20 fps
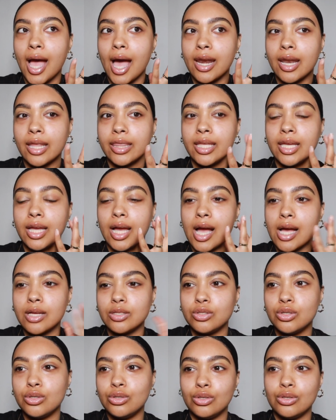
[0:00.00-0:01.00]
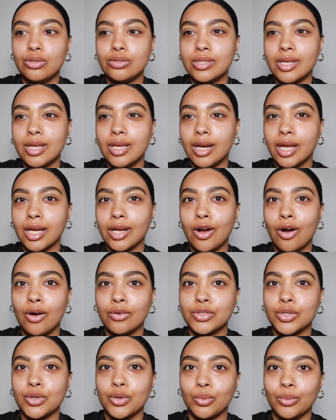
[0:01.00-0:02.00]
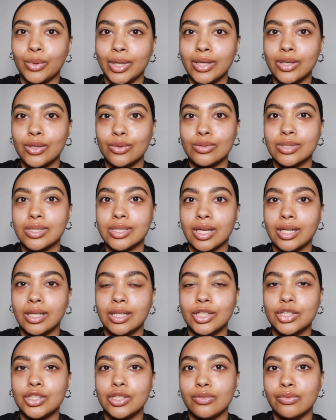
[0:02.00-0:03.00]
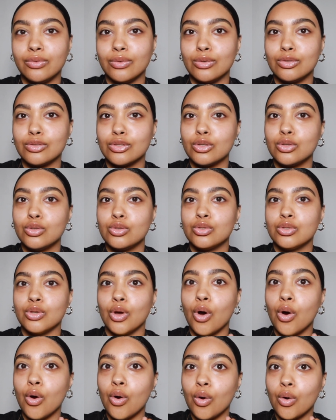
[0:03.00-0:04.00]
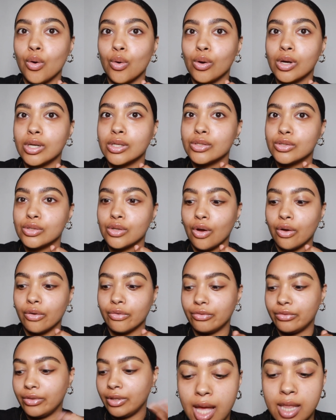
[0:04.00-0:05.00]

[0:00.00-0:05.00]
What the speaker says: I think as you use it, like, after a week your skin literally feels so soft.